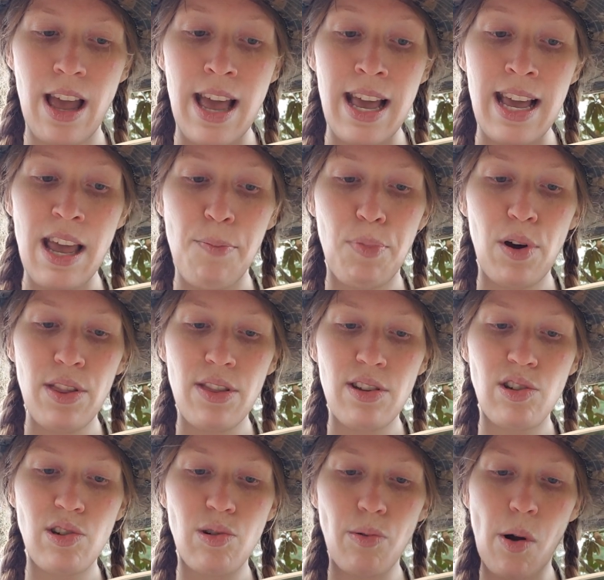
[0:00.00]
He put the
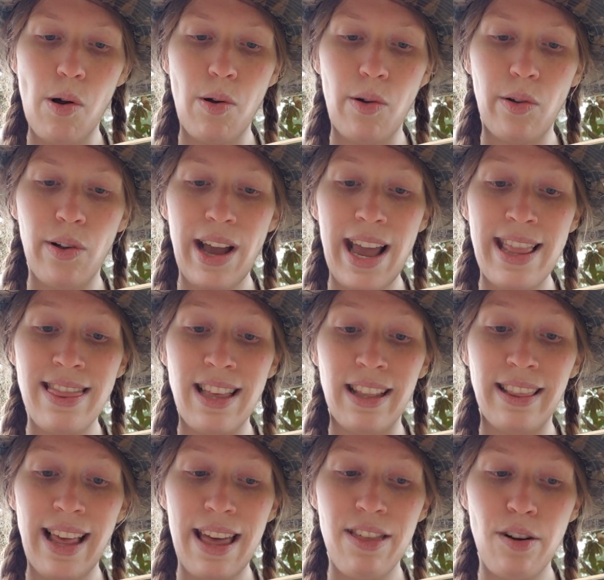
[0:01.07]
scroll in the
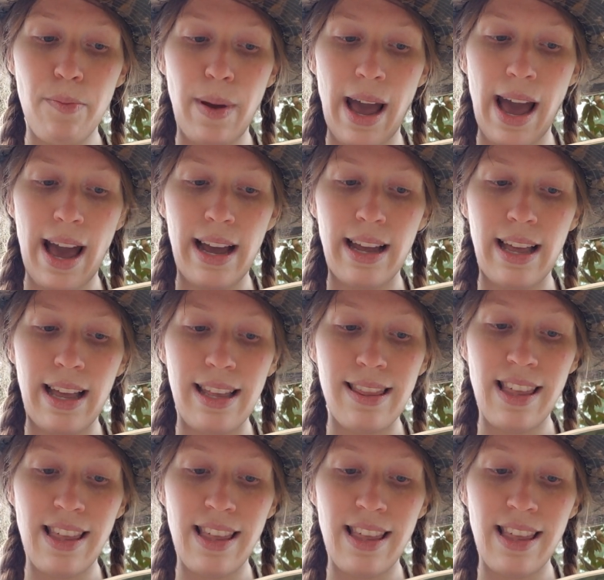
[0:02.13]
leather bag.